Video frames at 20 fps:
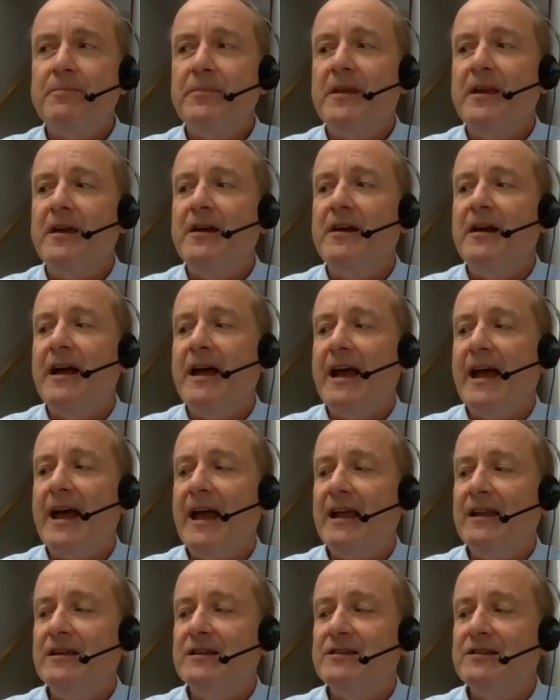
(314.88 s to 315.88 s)

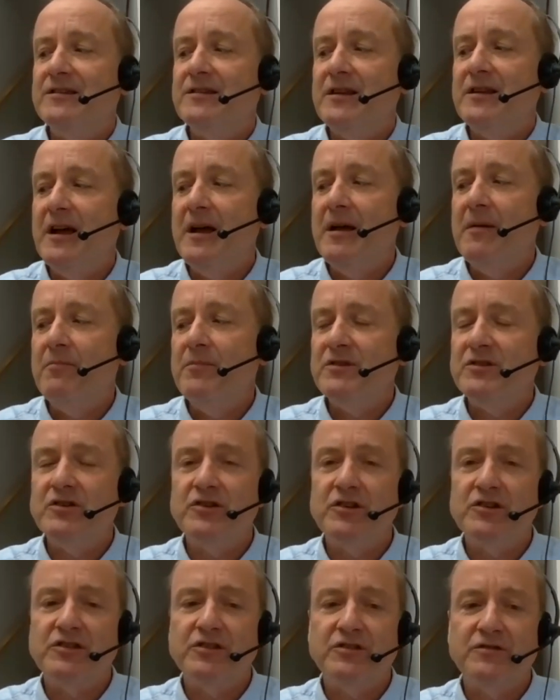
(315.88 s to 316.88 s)
Mr
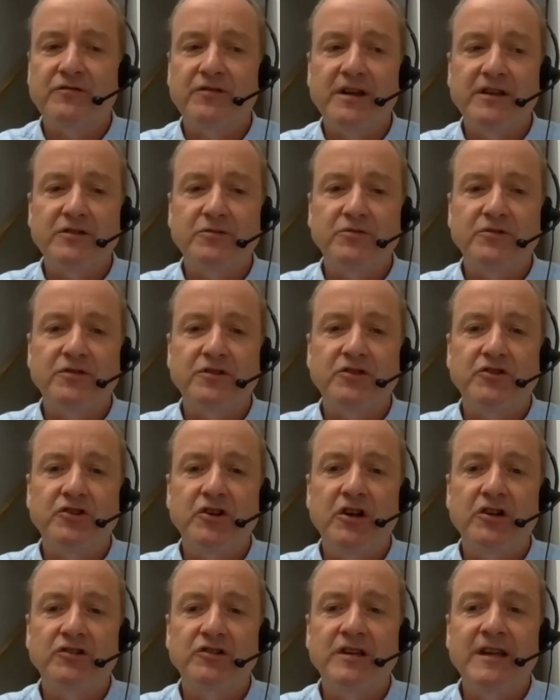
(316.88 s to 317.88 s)
Justice Fraser was the
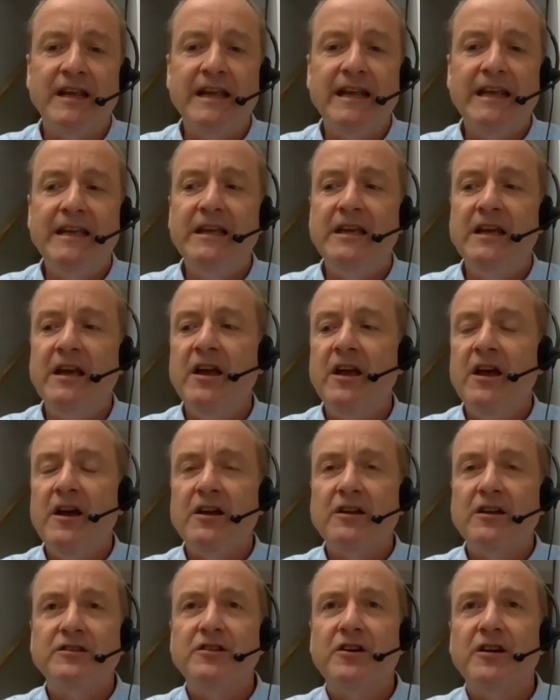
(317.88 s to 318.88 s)
judge, and he
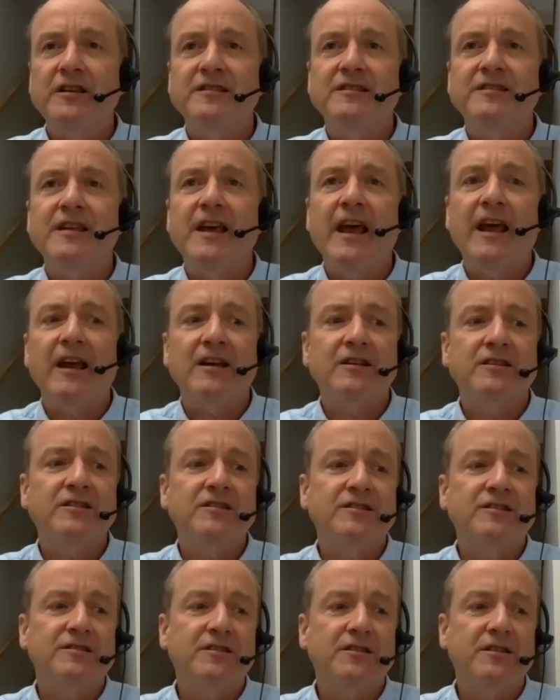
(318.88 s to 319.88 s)

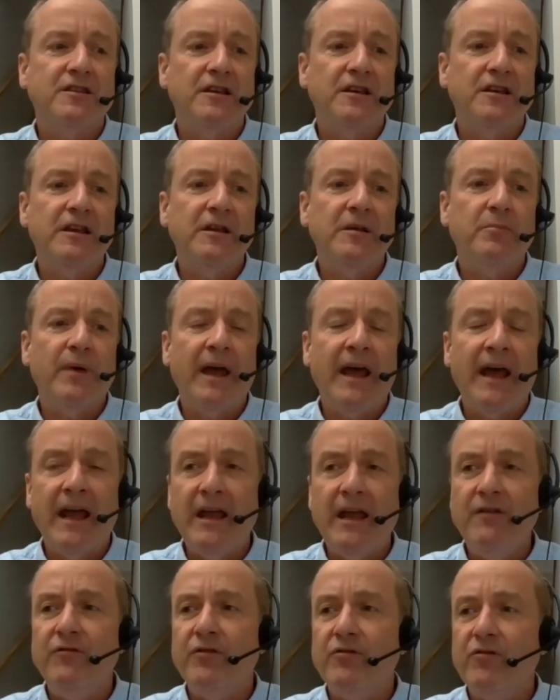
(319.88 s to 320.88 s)
dissects the
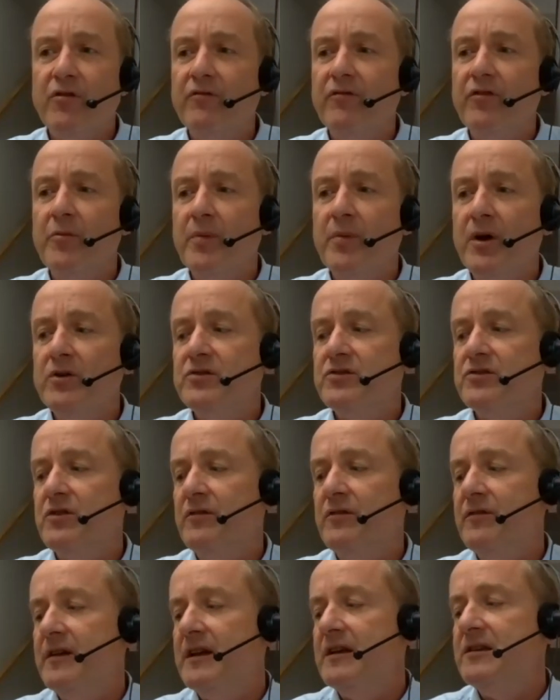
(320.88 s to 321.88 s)
behaviour of the Post
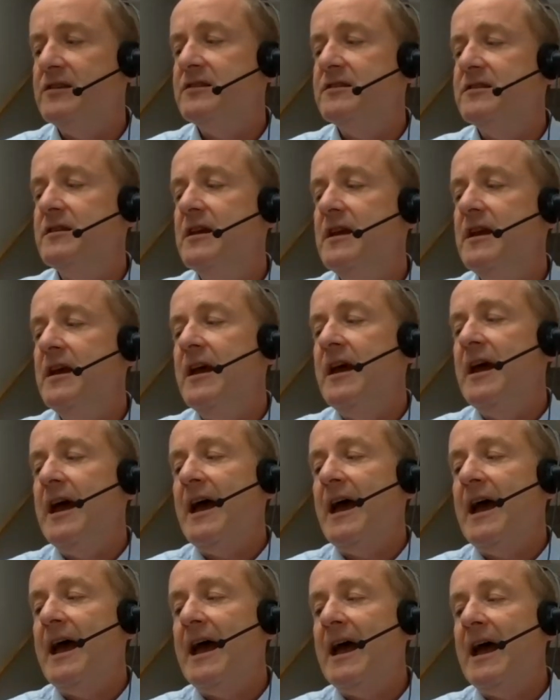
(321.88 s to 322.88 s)
Office
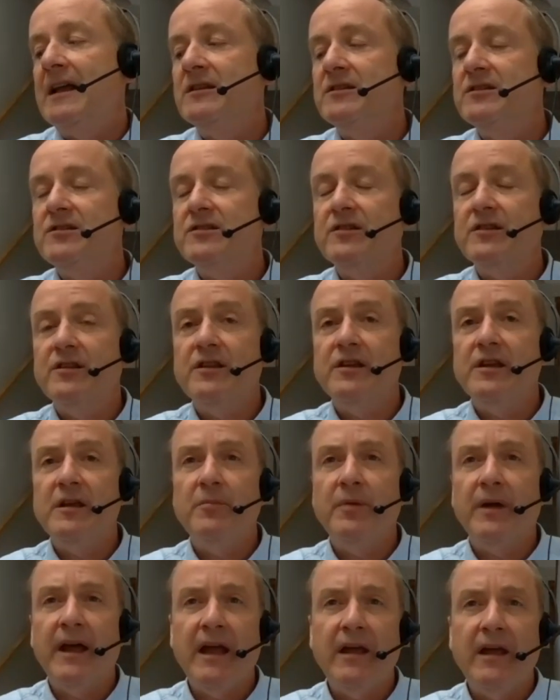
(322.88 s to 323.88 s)
and the
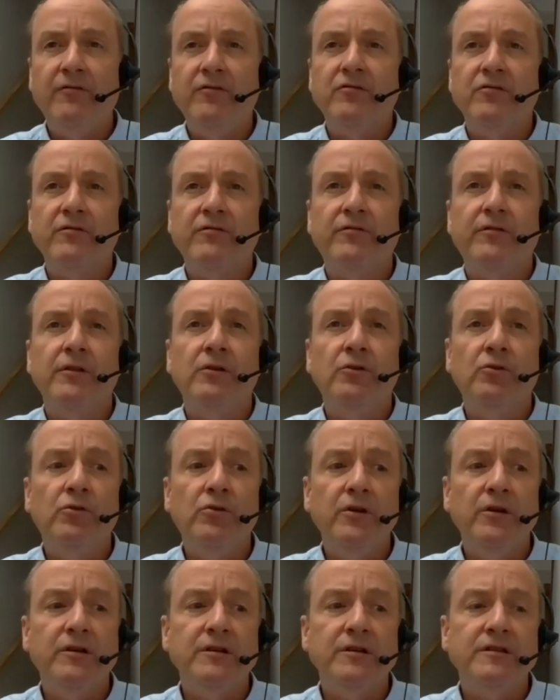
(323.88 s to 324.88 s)
behaviour of the
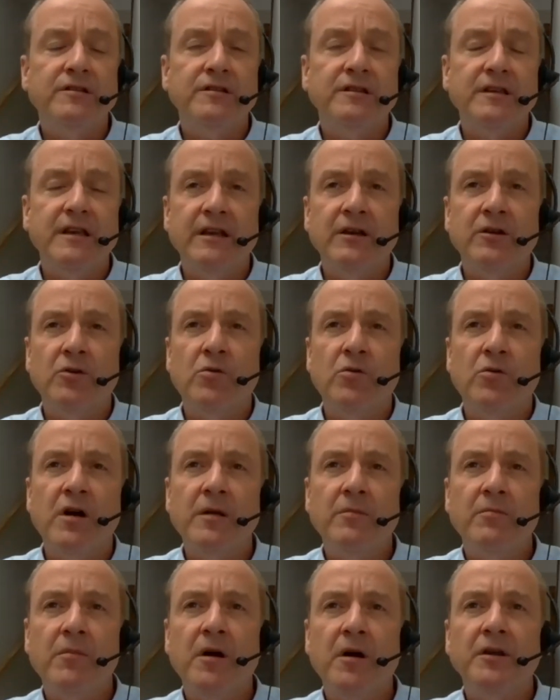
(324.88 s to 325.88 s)
lawyers in
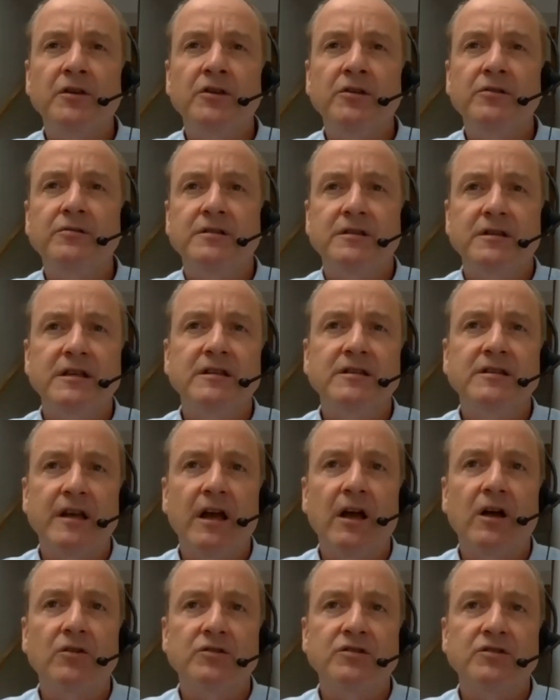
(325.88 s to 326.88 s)
quite minute
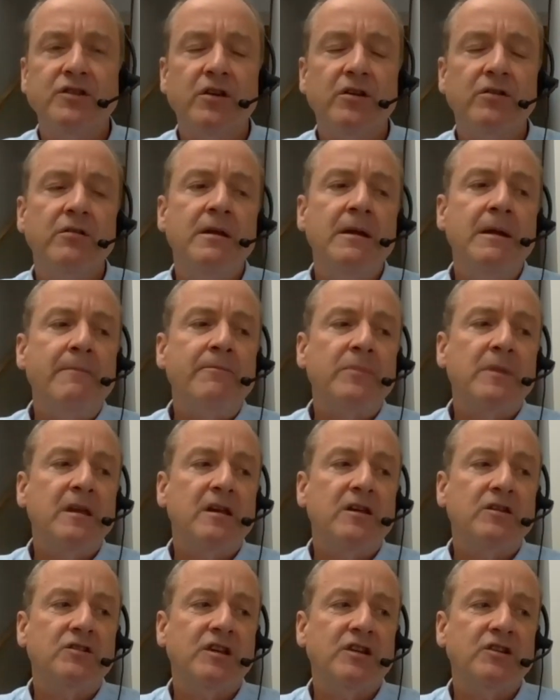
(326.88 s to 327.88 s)
detail. So
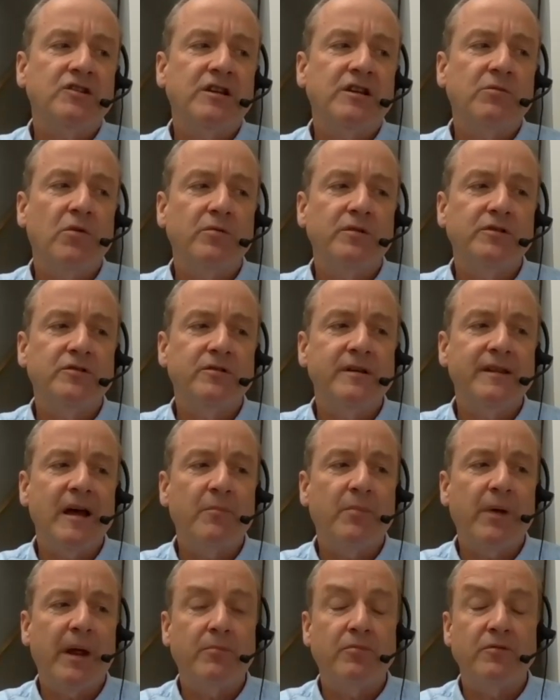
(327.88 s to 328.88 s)
essentially what we do in
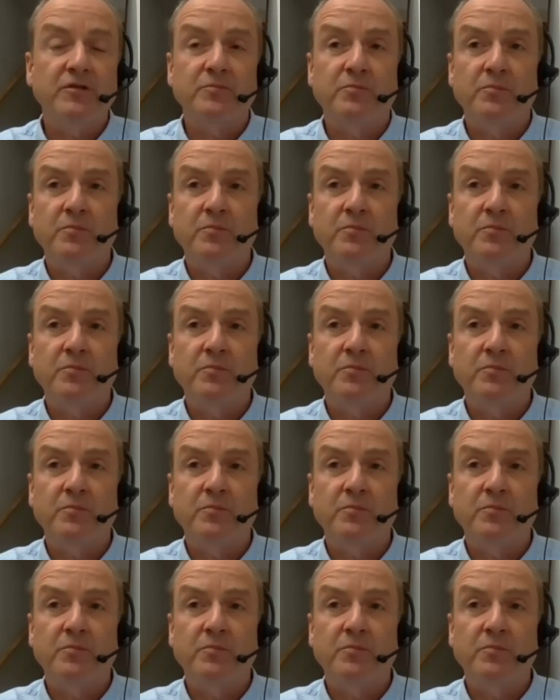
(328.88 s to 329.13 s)
that paper is